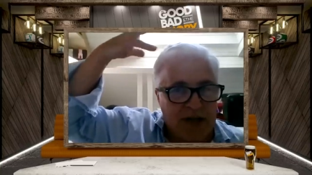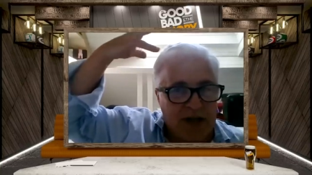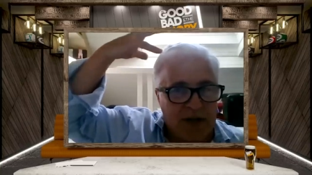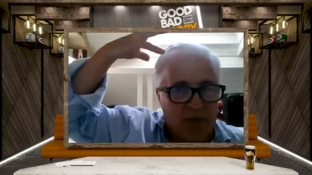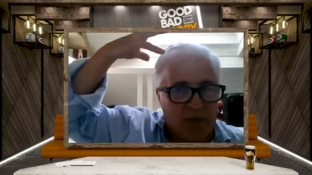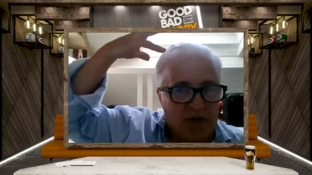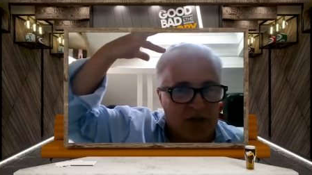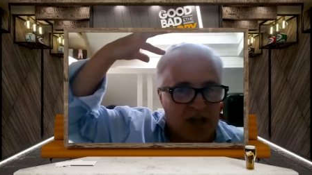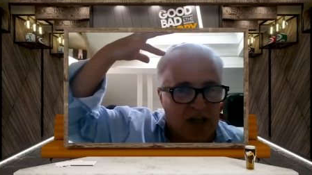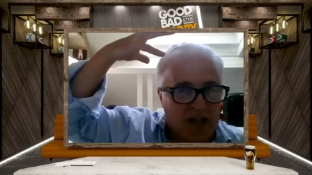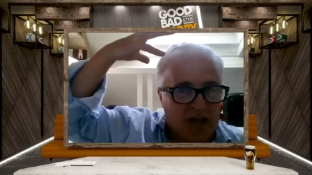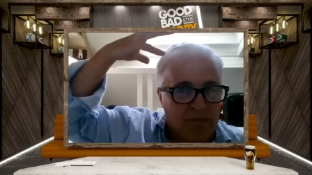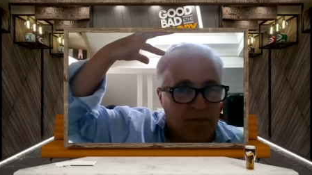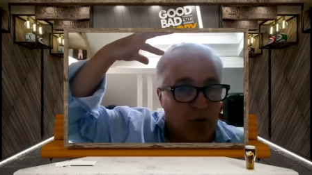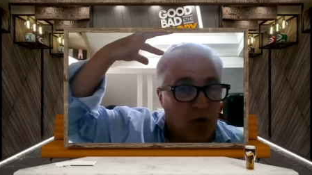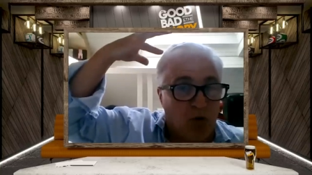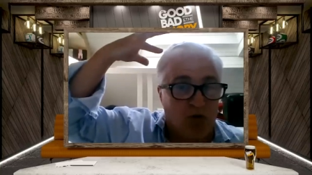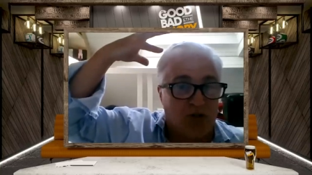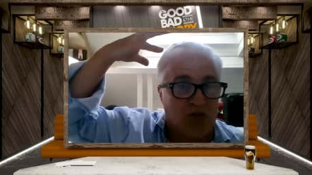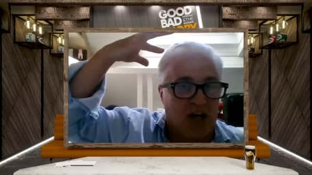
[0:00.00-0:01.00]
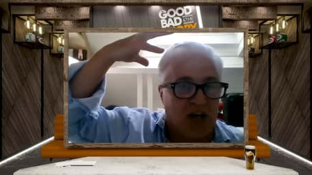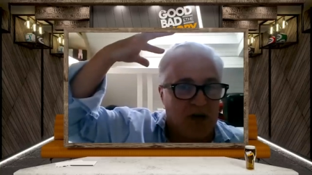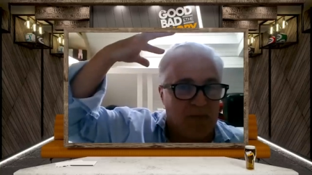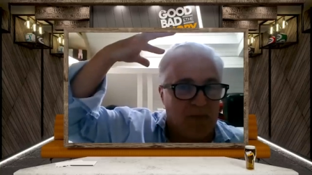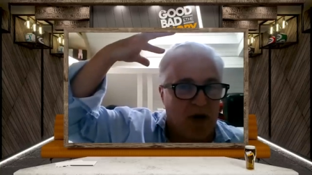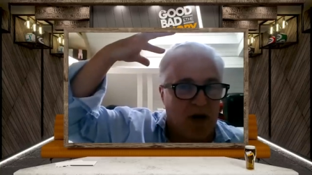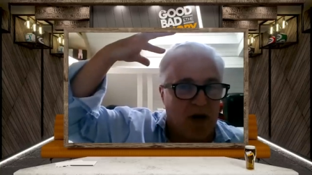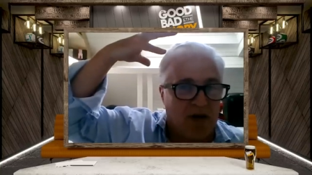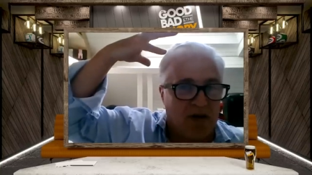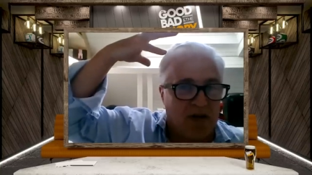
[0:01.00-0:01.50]
bullseye
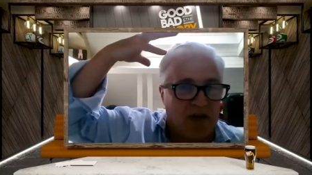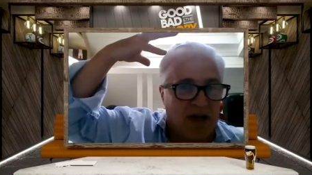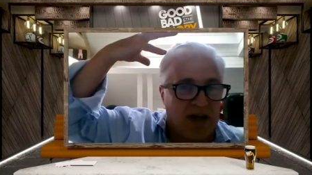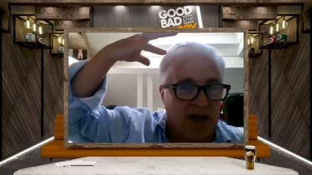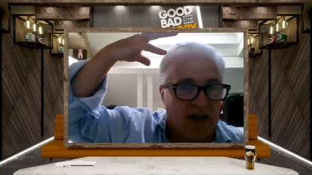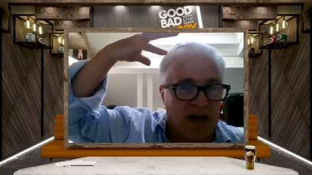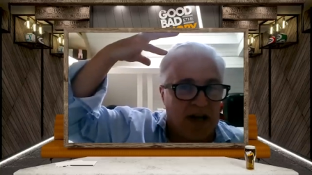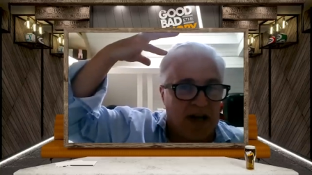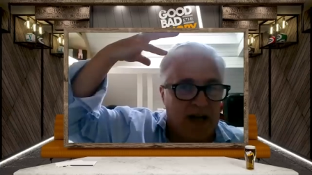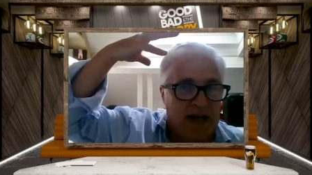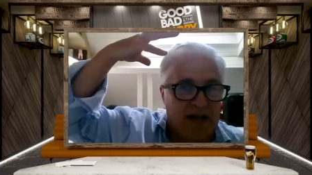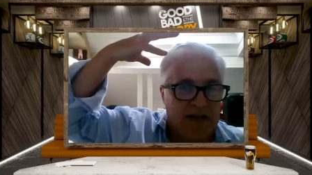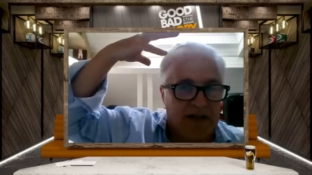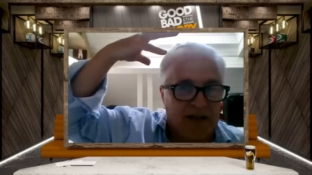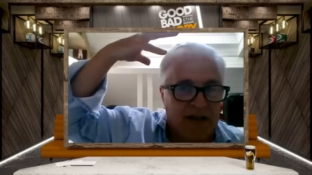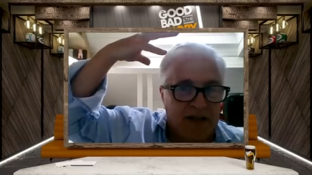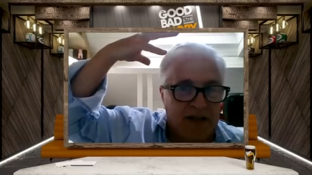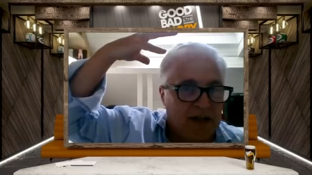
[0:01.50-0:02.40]
mark there. And,